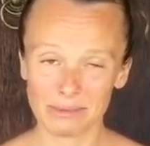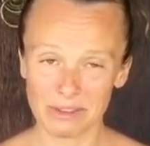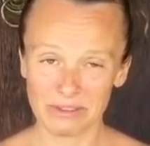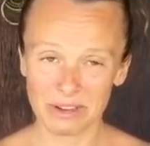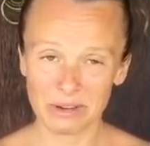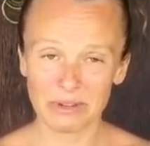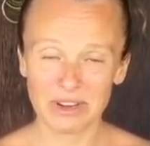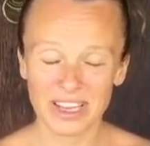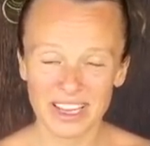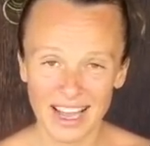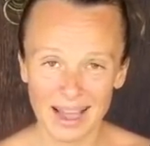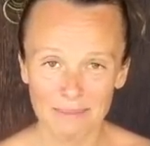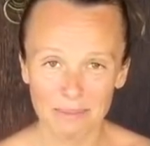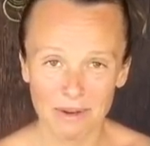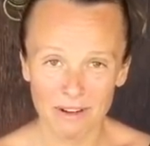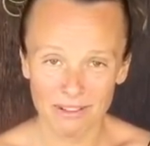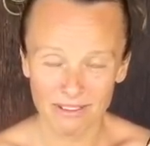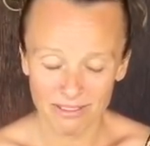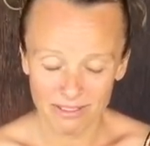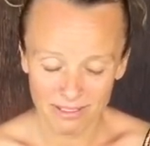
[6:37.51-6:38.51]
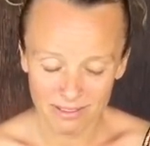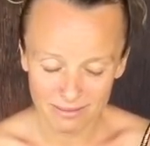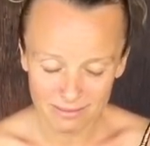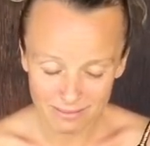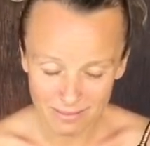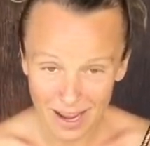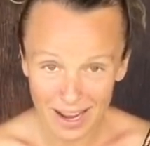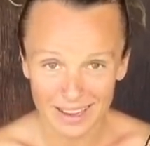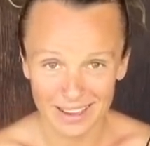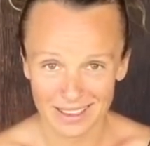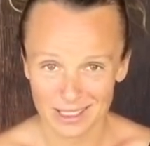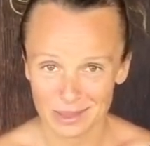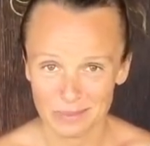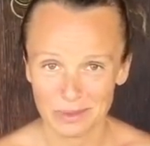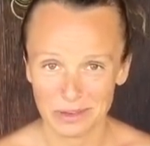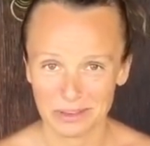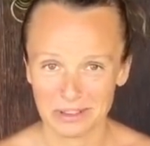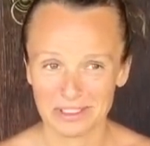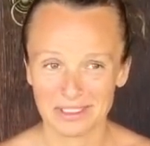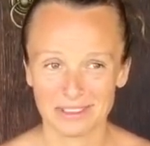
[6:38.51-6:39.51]
with a recap of my
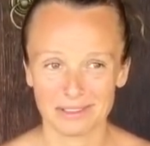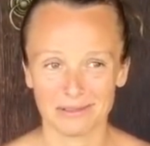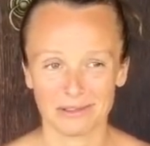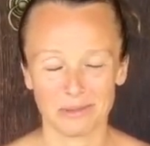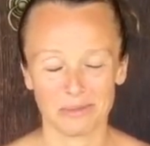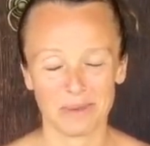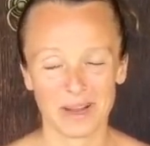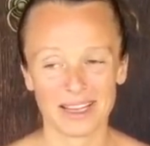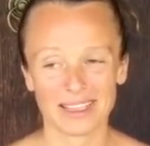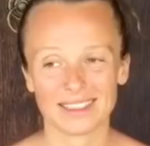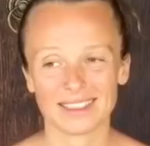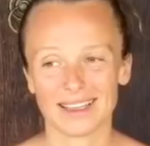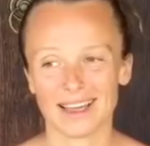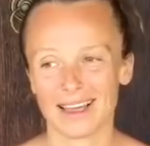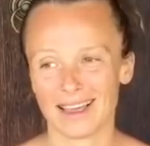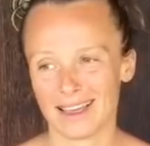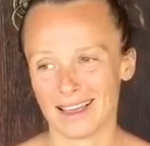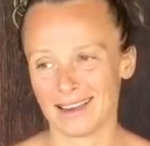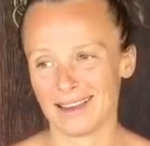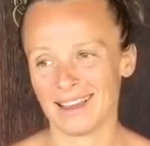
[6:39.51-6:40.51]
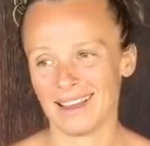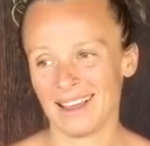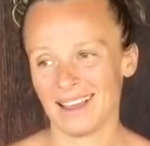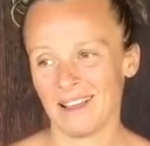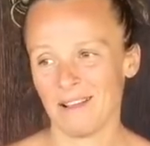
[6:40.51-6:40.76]
experience in vipassana and